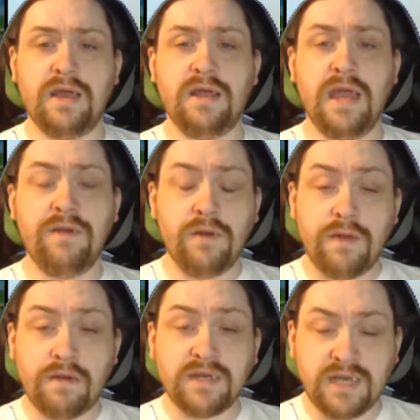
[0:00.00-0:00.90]
if you've
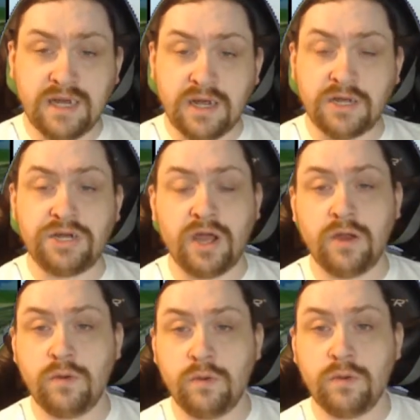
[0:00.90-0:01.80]
ever seen a
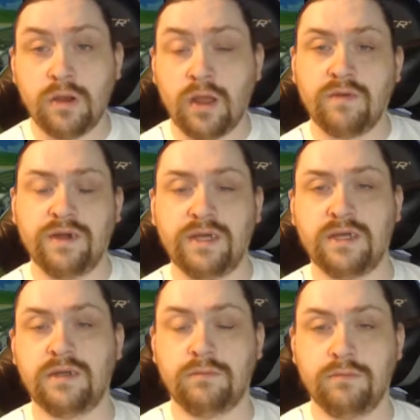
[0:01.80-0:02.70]
show like this,
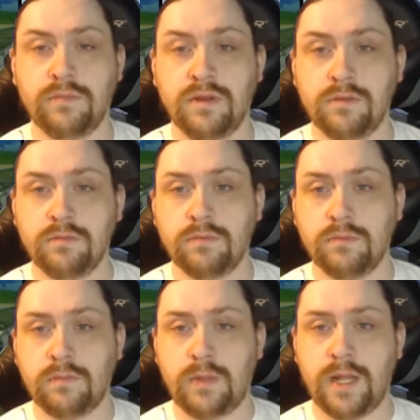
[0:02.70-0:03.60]
and
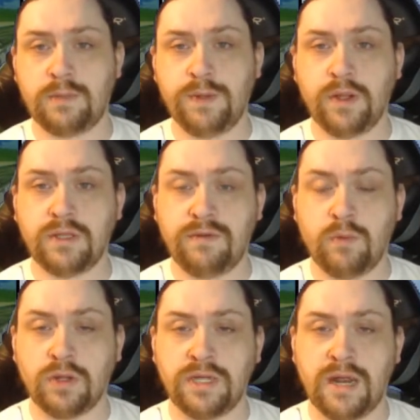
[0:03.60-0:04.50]
let's be honest, if you
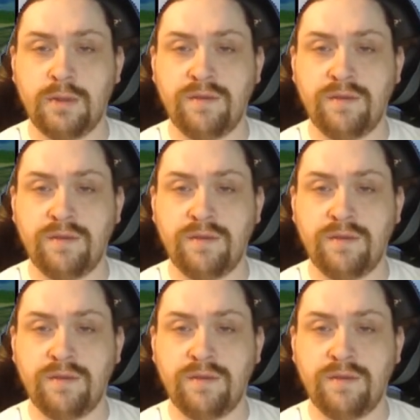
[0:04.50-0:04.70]
watched anime in the